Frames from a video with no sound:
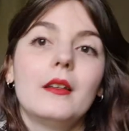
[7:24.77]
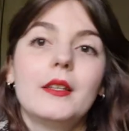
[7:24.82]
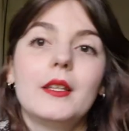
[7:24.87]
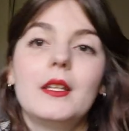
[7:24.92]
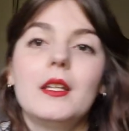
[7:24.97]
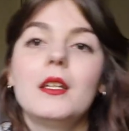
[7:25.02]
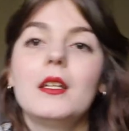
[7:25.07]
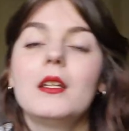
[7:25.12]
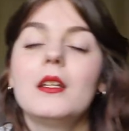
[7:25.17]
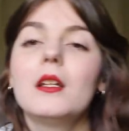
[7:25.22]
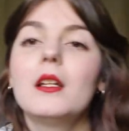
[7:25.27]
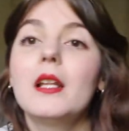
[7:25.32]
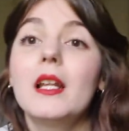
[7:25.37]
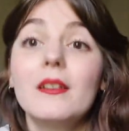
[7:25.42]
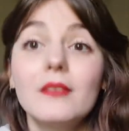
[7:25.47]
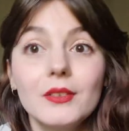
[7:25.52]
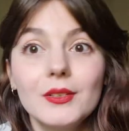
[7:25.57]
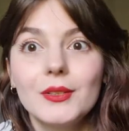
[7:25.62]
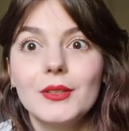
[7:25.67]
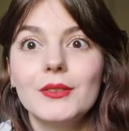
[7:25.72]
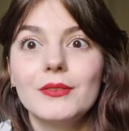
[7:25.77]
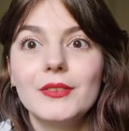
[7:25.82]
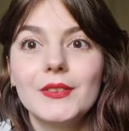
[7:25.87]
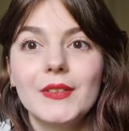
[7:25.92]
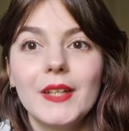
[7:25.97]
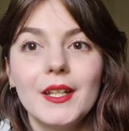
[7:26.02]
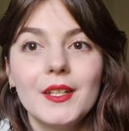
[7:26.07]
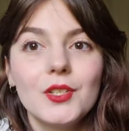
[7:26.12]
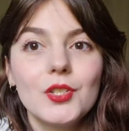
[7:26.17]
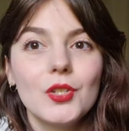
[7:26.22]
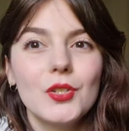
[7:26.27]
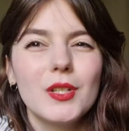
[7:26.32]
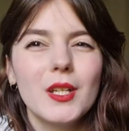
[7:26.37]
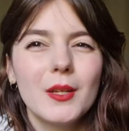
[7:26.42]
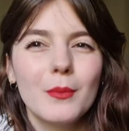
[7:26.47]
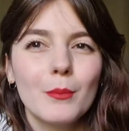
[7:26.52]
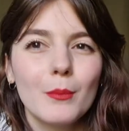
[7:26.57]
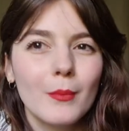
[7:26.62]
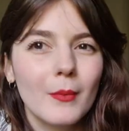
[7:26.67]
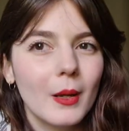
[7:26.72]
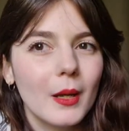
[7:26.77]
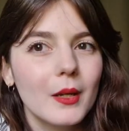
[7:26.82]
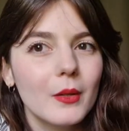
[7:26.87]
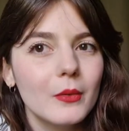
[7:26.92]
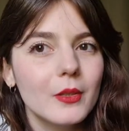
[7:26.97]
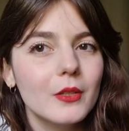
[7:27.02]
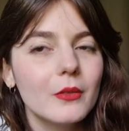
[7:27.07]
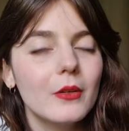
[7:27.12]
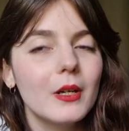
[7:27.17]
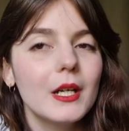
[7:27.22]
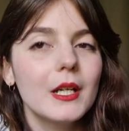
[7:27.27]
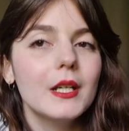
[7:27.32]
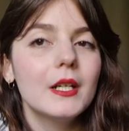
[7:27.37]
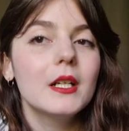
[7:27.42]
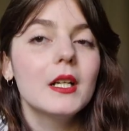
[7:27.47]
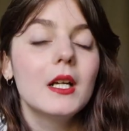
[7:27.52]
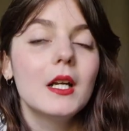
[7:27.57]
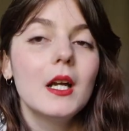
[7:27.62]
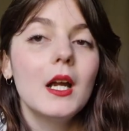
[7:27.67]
the level of attention it might require.